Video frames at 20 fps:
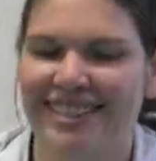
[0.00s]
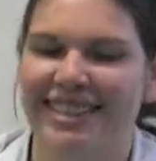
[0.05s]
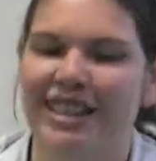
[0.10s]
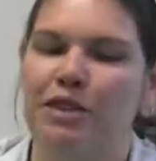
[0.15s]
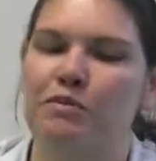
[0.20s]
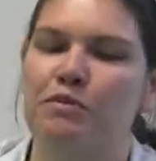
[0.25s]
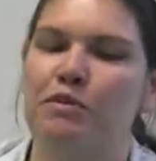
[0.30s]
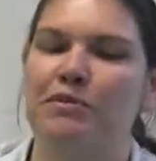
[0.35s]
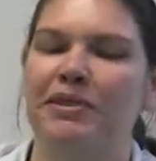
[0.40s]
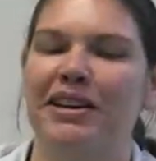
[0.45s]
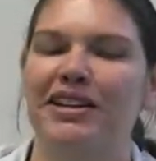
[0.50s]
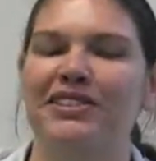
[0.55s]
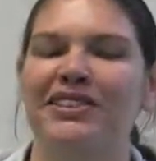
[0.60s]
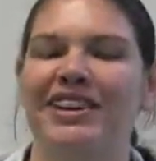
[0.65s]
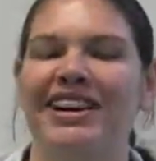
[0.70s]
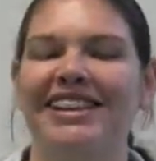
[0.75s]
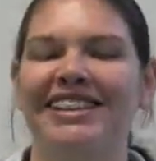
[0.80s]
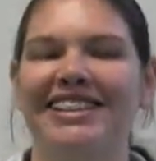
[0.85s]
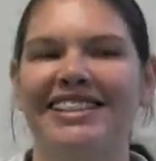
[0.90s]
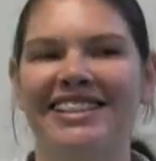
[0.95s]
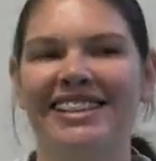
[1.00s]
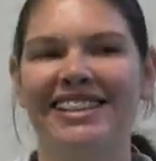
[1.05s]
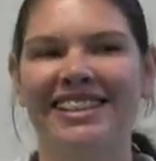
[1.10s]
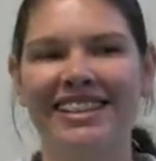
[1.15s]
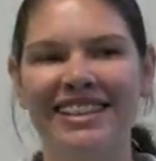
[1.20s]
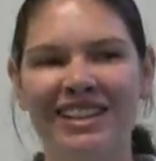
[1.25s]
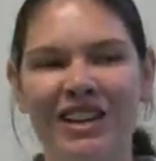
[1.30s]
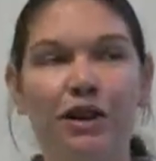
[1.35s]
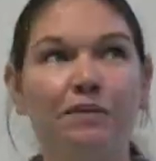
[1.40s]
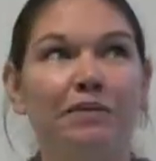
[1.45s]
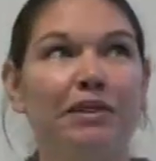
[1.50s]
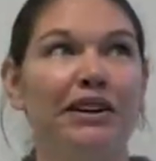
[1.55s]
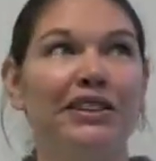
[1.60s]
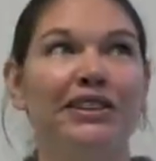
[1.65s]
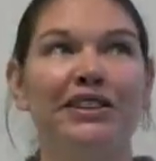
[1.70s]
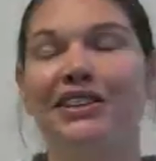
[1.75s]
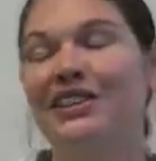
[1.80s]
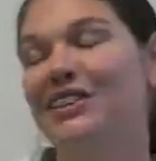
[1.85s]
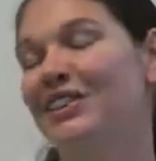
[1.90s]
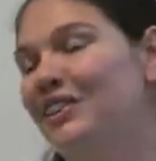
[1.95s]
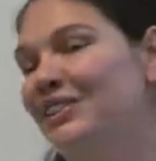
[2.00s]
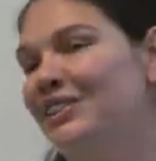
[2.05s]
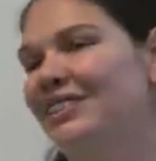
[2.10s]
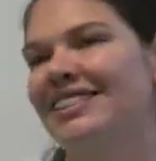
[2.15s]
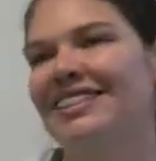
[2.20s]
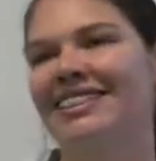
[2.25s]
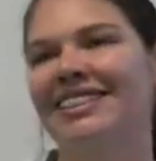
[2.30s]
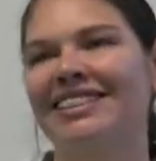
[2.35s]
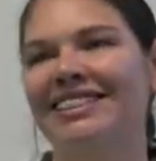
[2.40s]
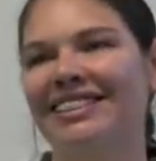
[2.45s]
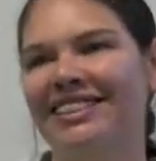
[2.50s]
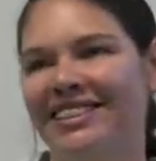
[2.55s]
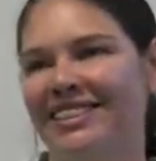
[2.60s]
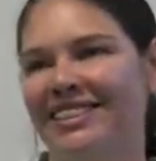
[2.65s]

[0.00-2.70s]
They bought me a dress, got me on the news.